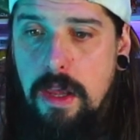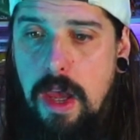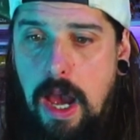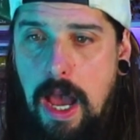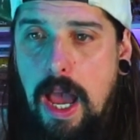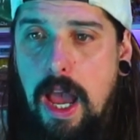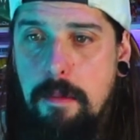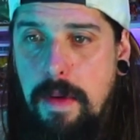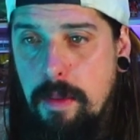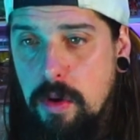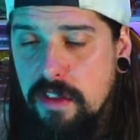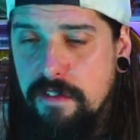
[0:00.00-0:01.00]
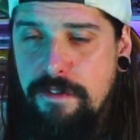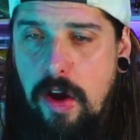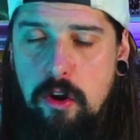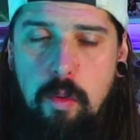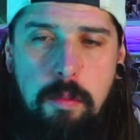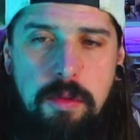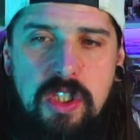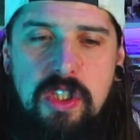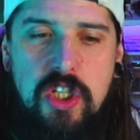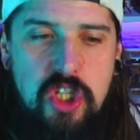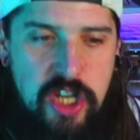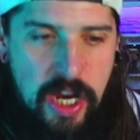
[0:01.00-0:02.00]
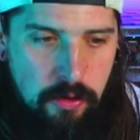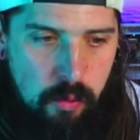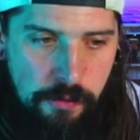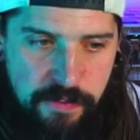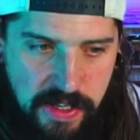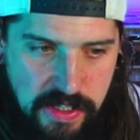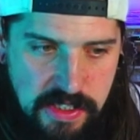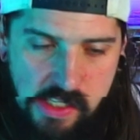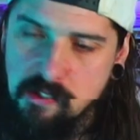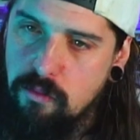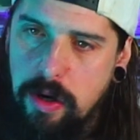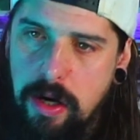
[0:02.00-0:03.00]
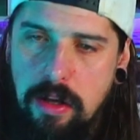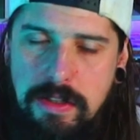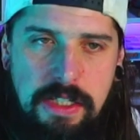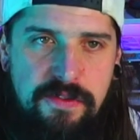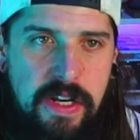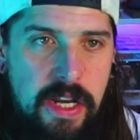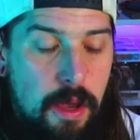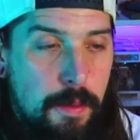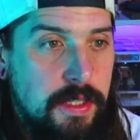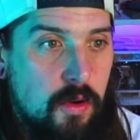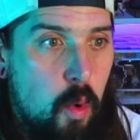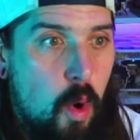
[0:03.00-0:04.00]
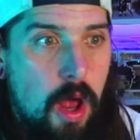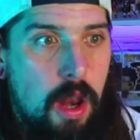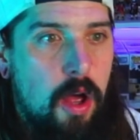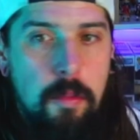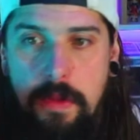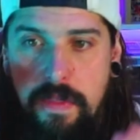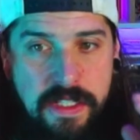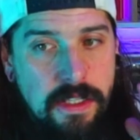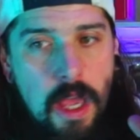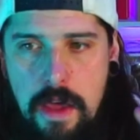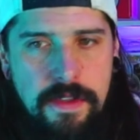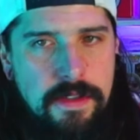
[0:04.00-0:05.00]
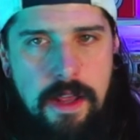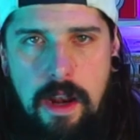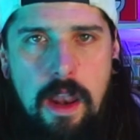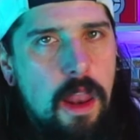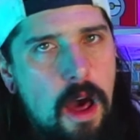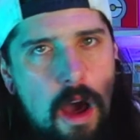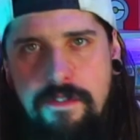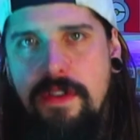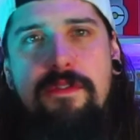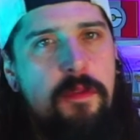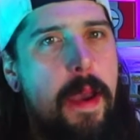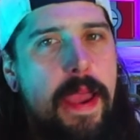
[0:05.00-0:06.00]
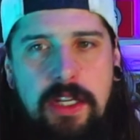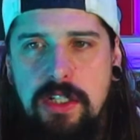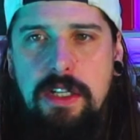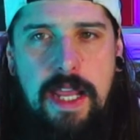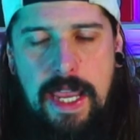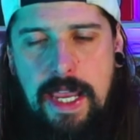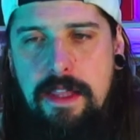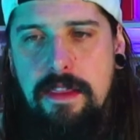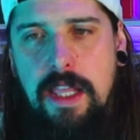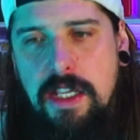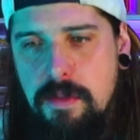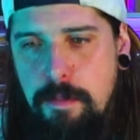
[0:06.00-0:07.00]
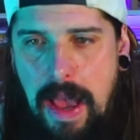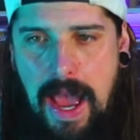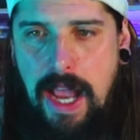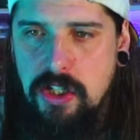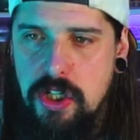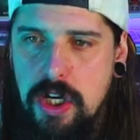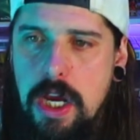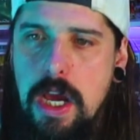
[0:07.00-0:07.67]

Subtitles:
And then we've got the final one, which is the general fixes. I realise this video is quite long, but there's a lot of information in this patch.